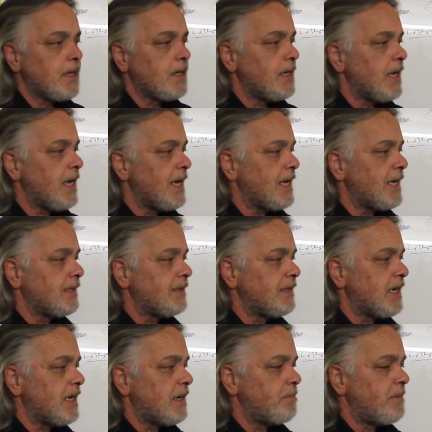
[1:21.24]
And
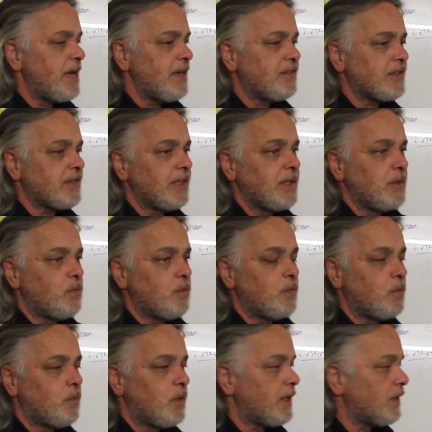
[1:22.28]
basically
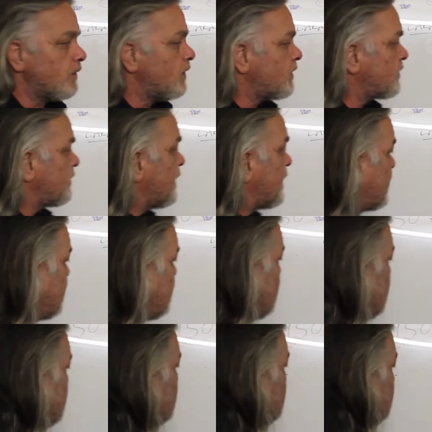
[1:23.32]
what it looks like
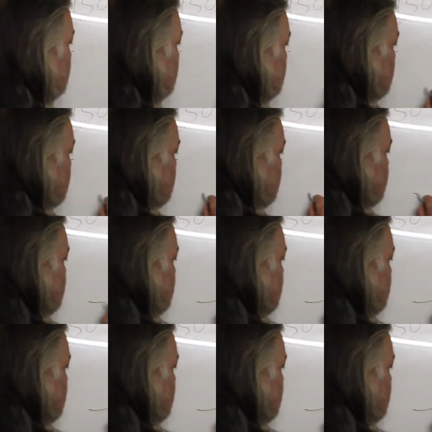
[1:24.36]
is